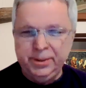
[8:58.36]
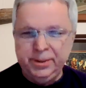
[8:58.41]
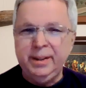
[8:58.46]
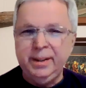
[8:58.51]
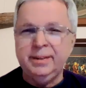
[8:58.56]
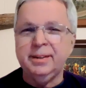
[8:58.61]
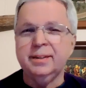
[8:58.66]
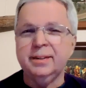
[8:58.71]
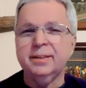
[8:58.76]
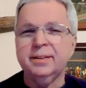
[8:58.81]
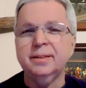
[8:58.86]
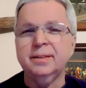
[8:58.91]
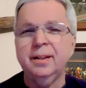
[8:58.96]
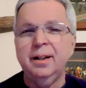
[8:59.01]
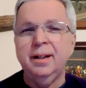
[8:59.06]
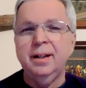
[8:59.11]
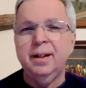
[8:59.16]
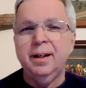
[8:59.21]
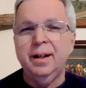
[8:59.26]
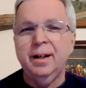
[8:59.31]
Jesus
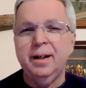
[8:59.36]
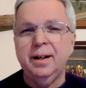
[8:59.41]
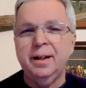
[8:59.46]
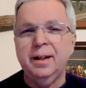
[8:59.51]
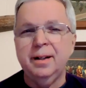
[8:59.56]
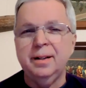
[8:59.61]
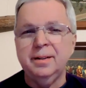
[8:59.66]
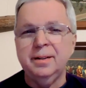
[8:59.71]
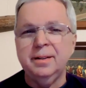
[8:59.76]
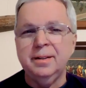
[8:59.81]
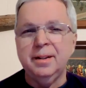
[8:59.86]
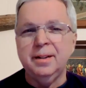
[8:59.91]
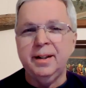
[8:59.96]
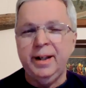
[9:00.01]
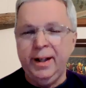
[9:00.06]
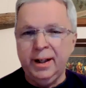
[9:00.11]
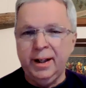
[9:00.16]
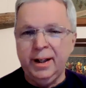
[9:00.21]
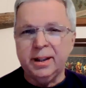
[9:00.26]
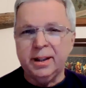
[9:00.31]
uh,
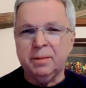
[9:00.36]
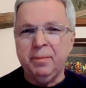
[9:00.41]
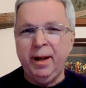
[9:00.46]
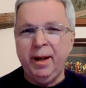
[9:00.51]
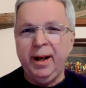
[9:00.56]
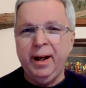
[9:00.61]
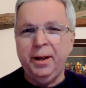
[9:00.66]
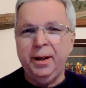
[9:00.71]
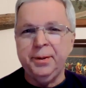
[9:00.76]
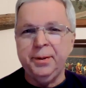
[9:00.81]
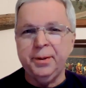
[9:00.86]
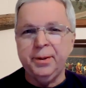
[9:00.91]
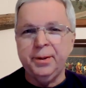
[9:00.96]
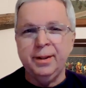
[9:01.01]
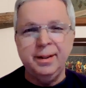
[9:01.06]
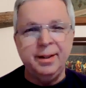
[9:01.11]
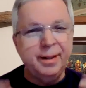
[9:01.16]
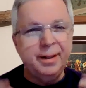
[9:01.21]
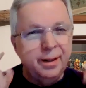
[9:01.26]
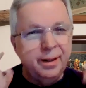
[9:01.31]
healing the man who
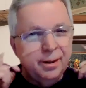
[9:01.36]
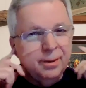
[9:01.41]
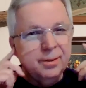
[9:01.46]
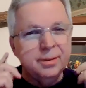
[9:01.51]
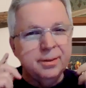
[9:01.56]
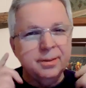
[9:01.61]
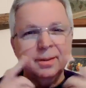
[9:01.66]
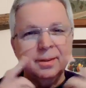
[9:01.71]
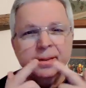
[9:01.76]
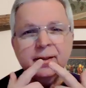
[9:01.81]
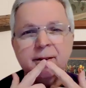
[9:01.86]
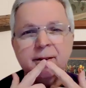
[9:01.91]
couldn't hear,